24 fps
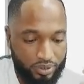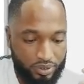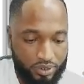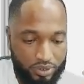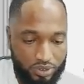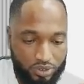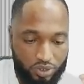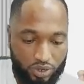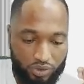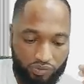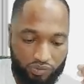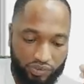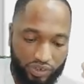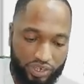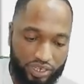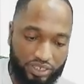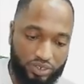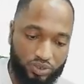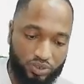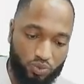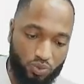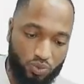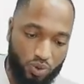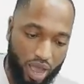So if it's
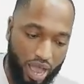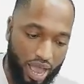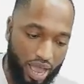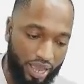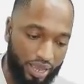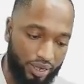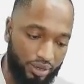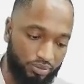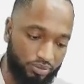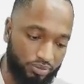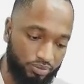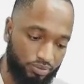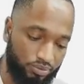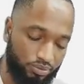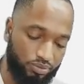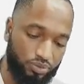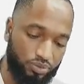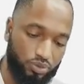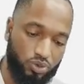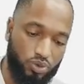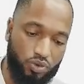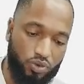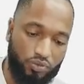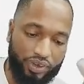y
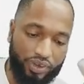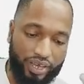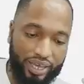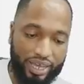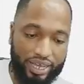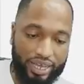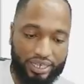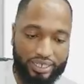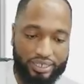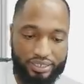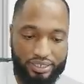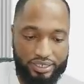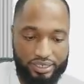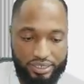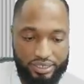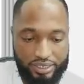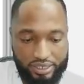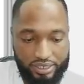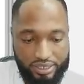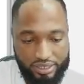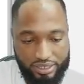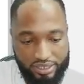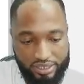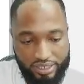over x,
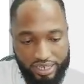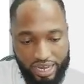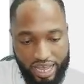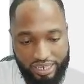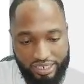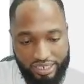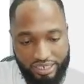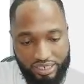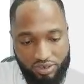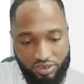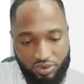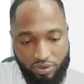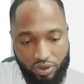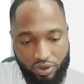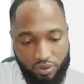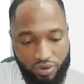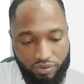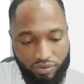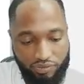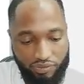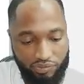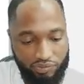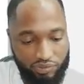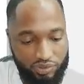19 over
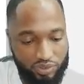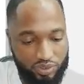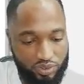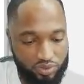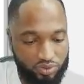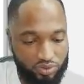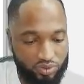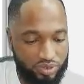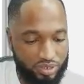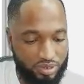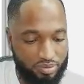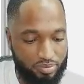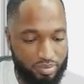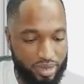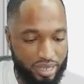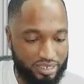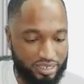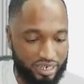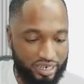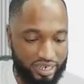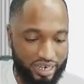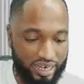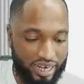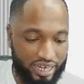152, the best
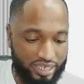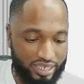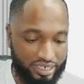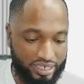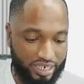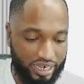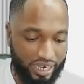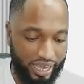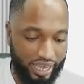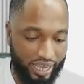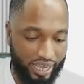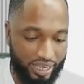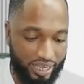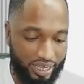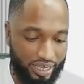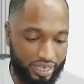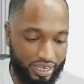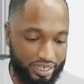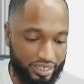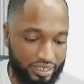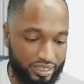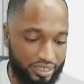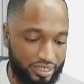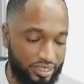looking answer here
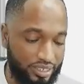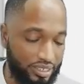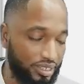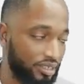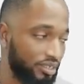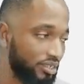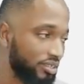is C